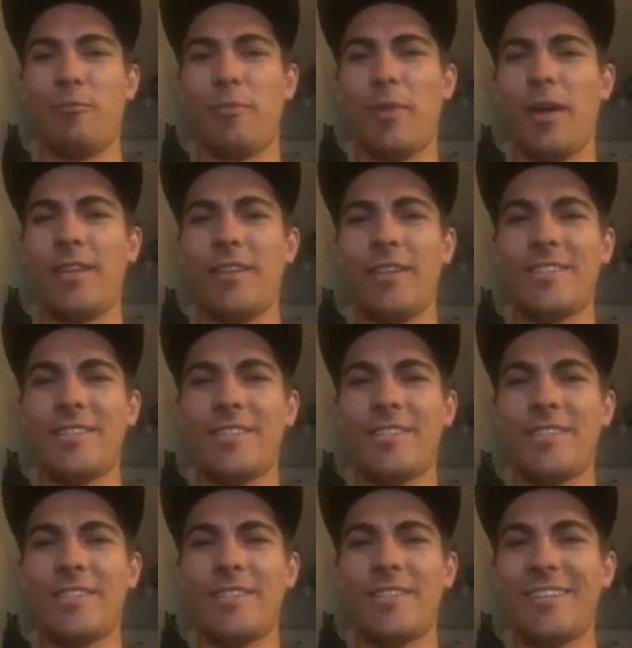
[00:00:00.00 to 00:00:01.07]
man, this
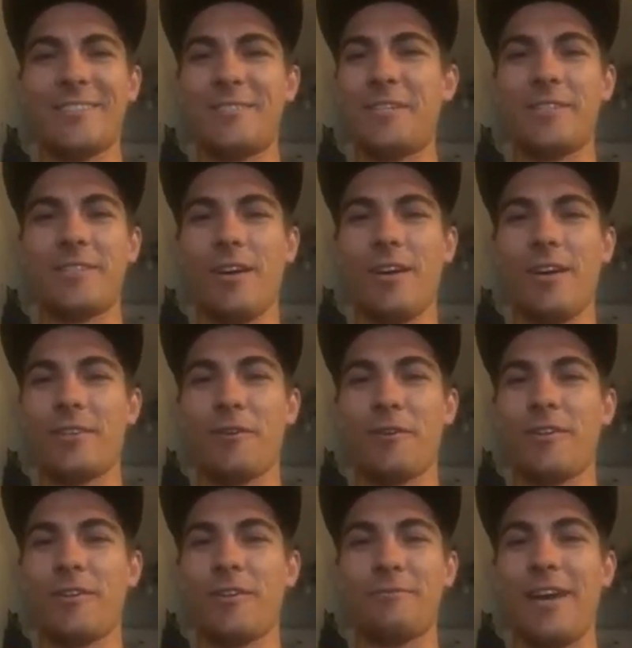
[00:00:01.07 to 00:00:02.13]
thing does not
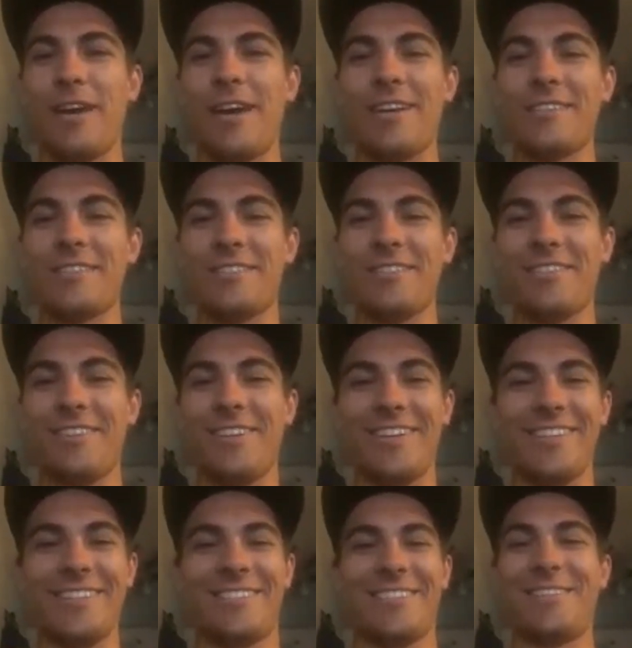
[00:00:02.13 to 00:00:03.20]
turn as fast
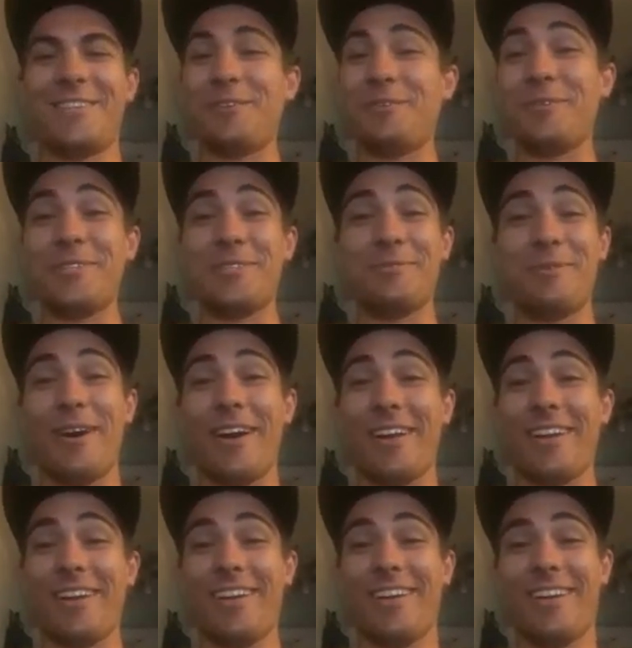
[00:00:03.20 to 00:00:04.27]
as the woods bike.